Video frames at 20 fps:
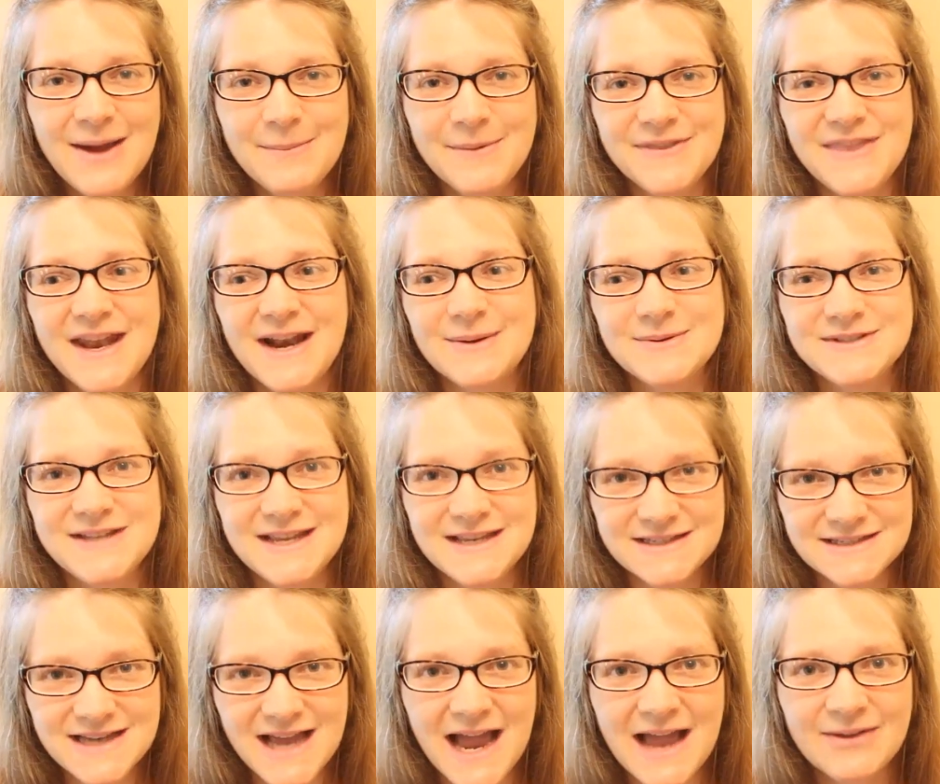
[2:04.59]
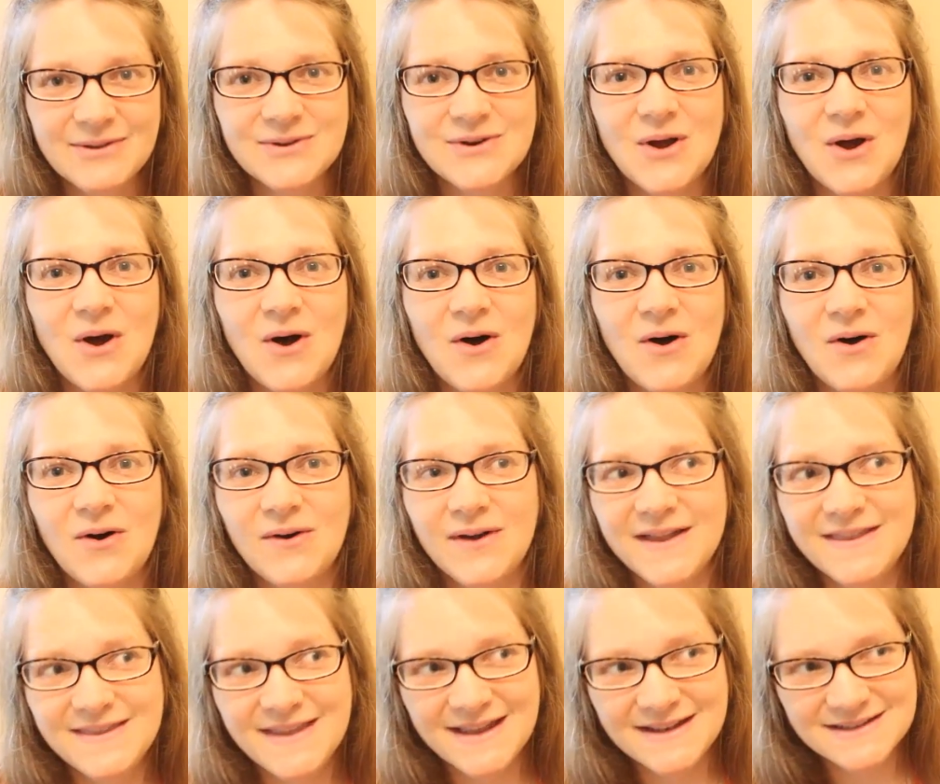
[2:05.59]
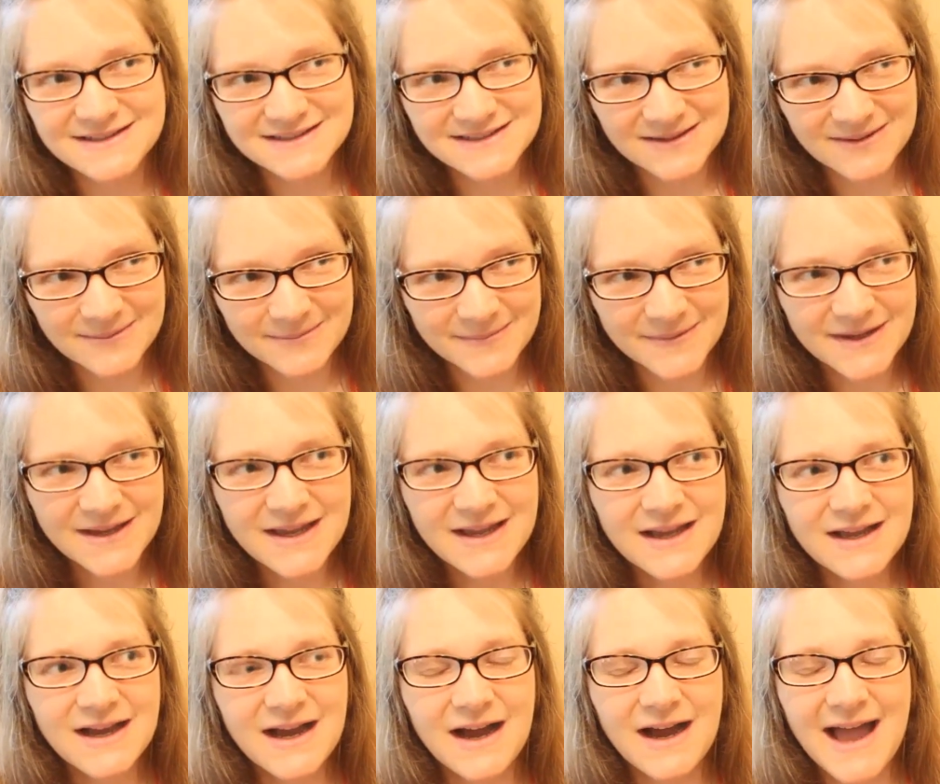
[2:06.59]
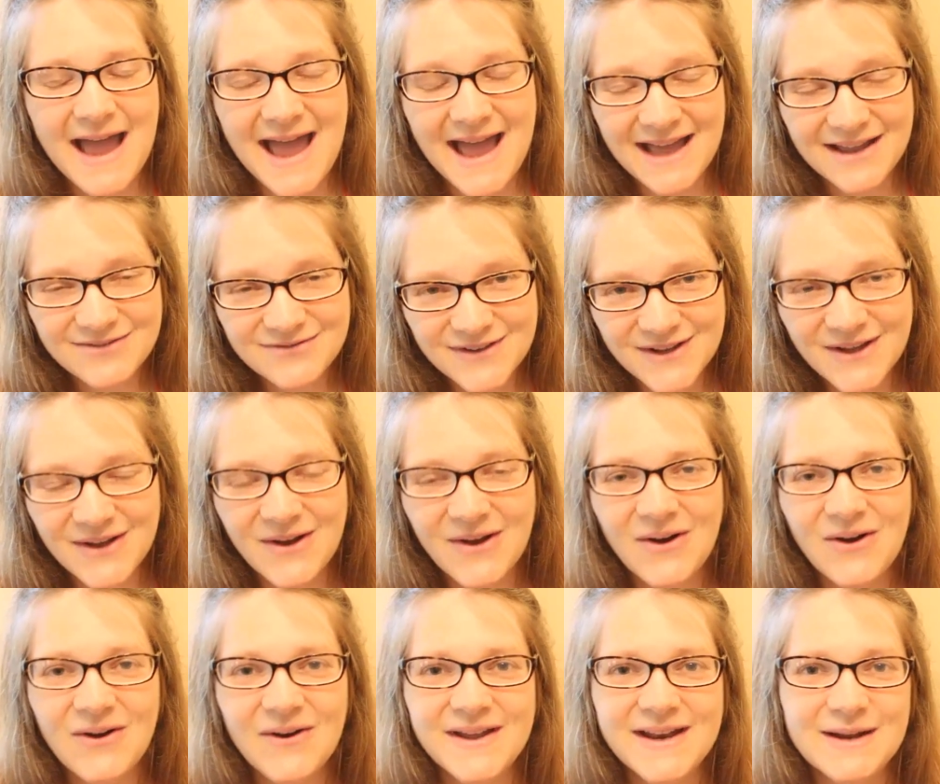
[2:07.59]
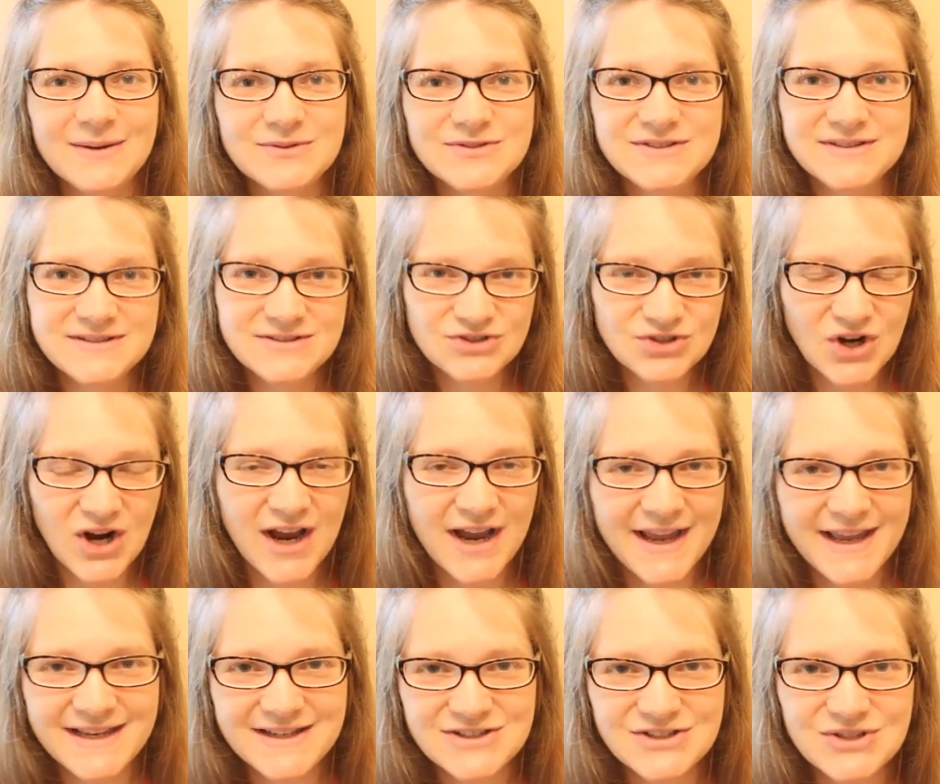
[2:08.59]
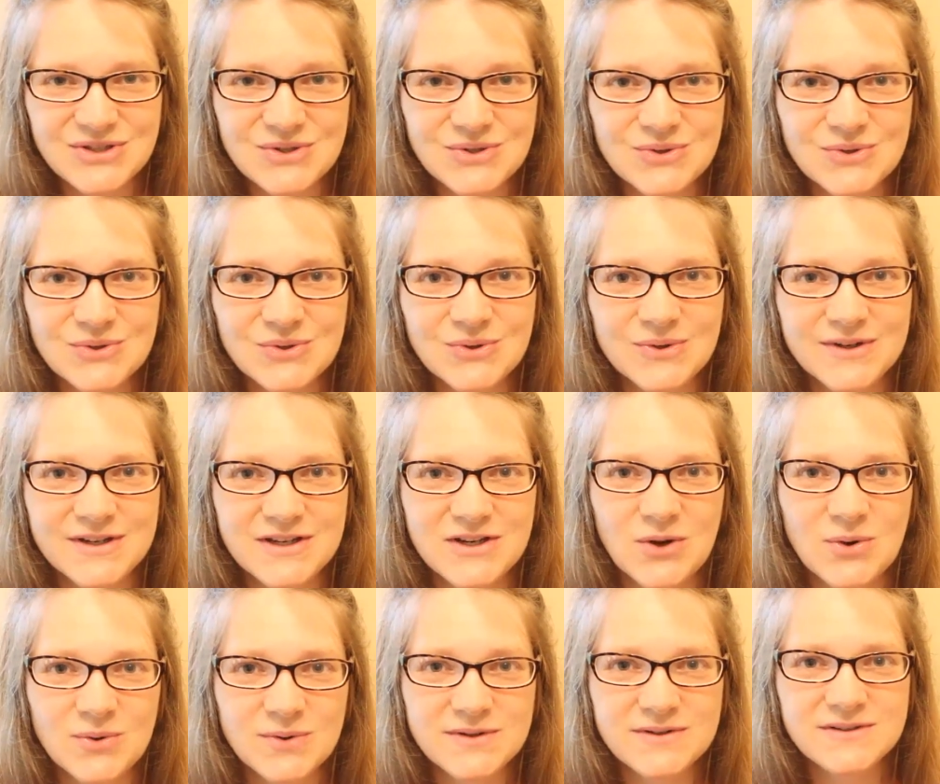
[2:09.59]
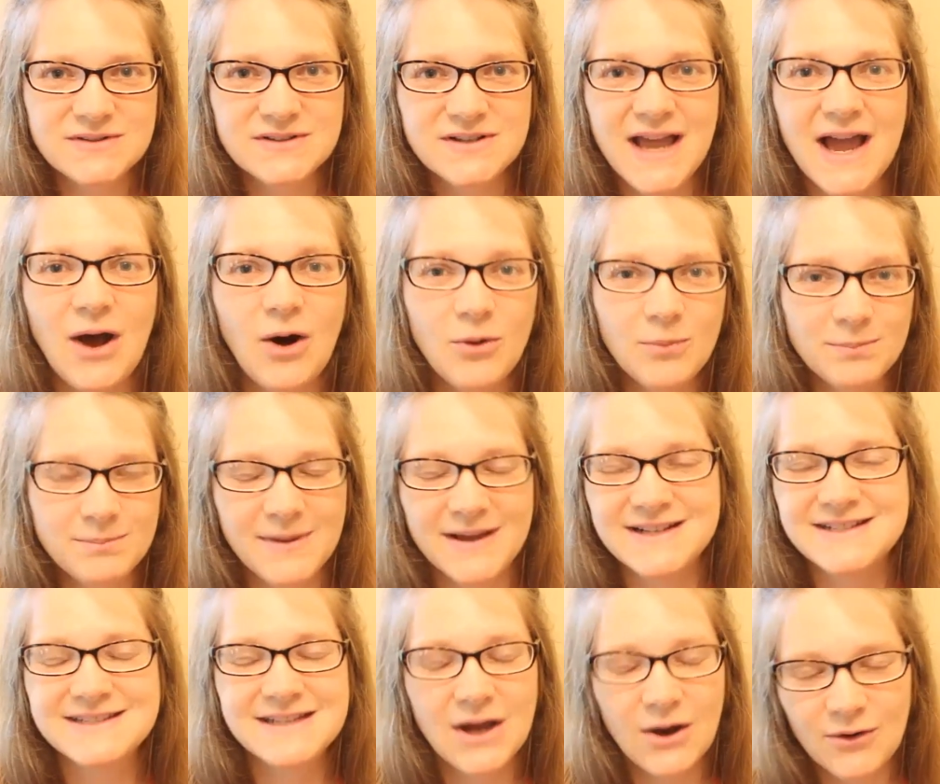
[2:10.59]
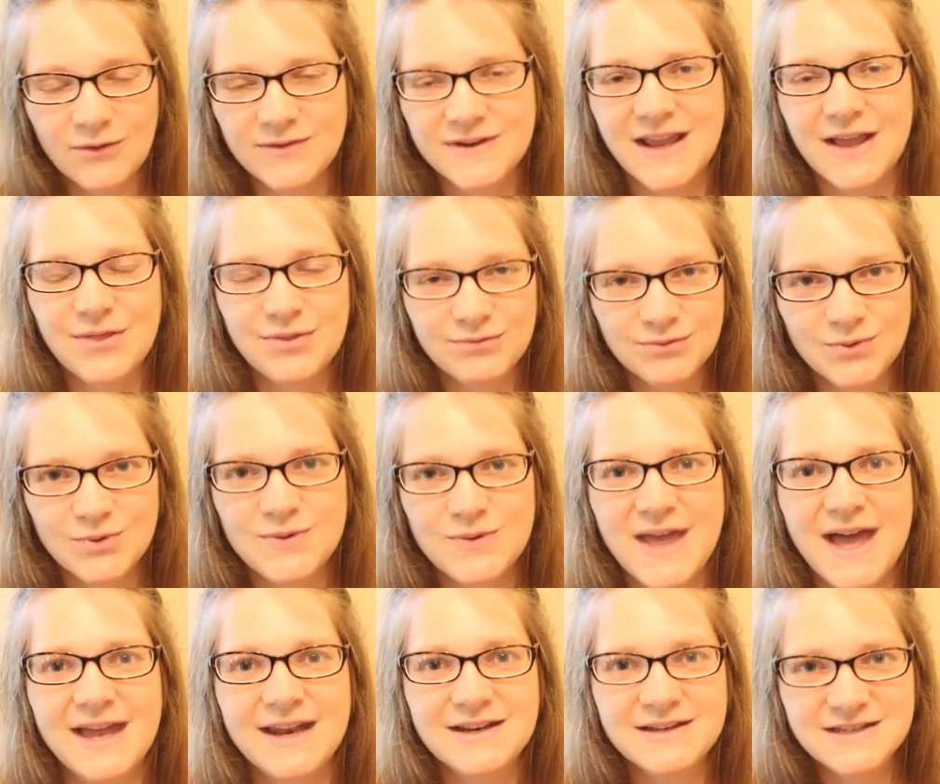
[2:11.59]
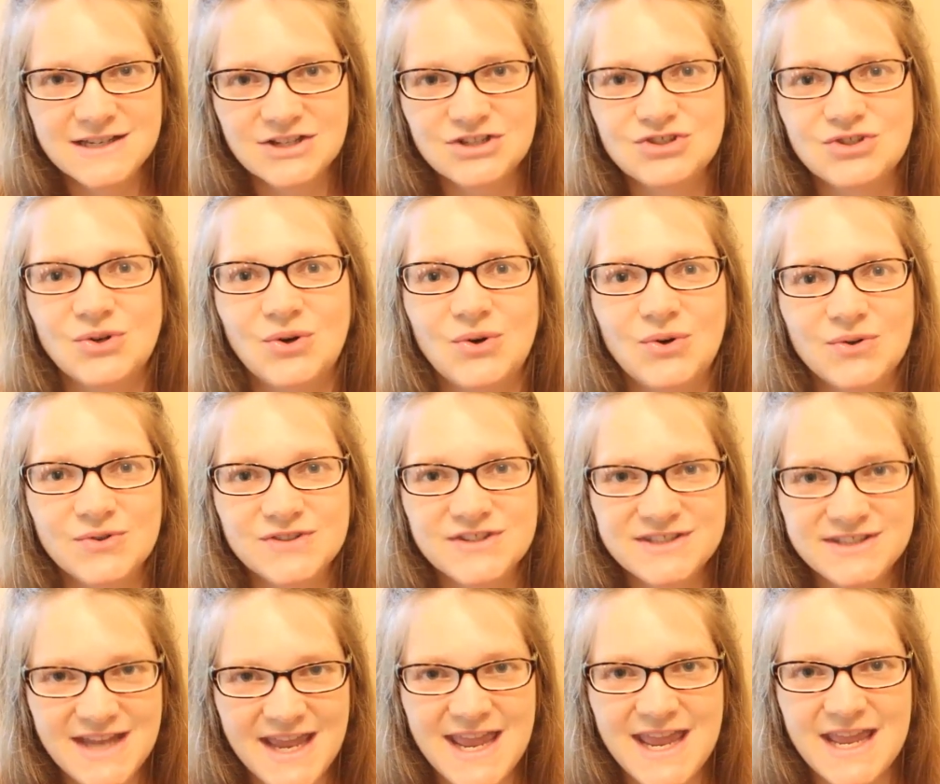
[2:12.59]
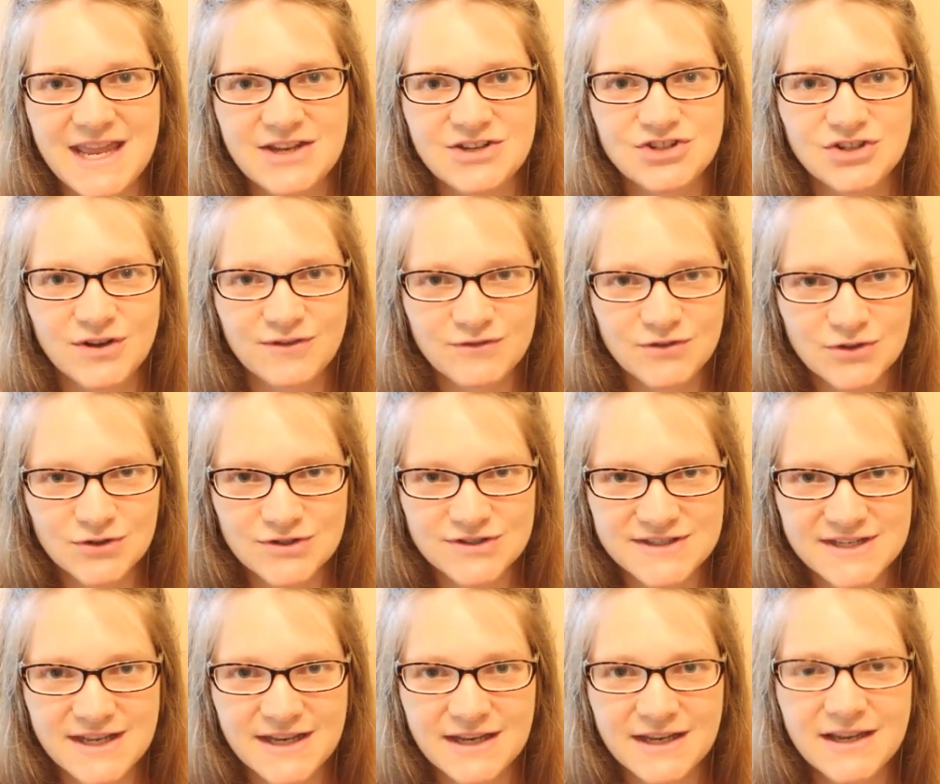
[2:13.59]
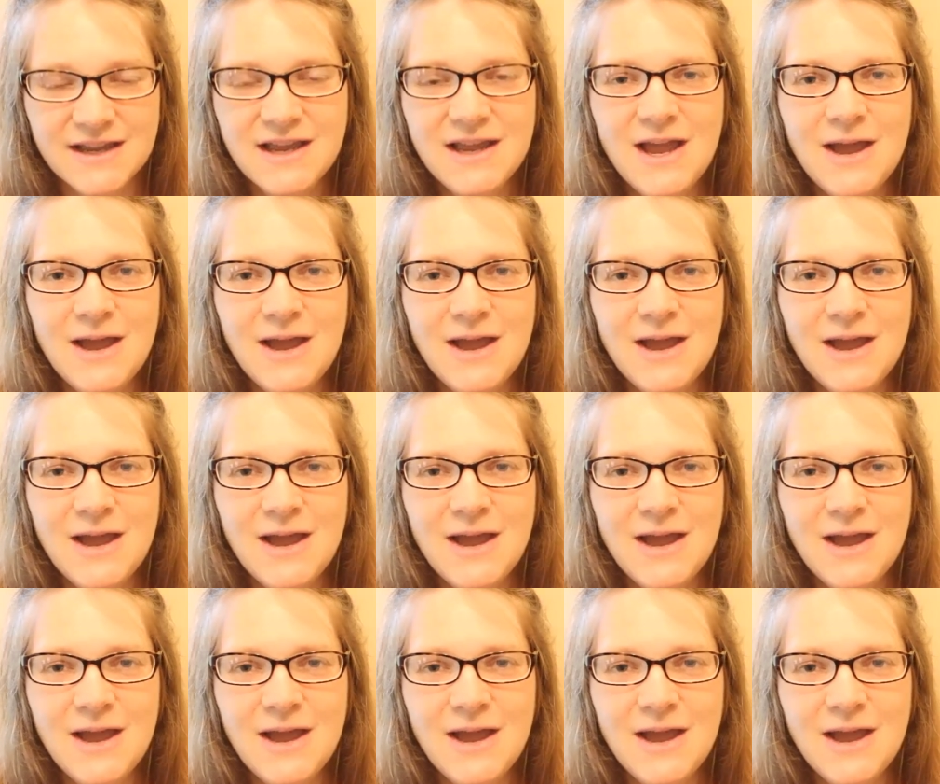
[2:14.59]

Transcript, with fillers: But then I was taking Tylenol and then some Advil, and I was trying to, you know, help myself get through that initial stage of nursing,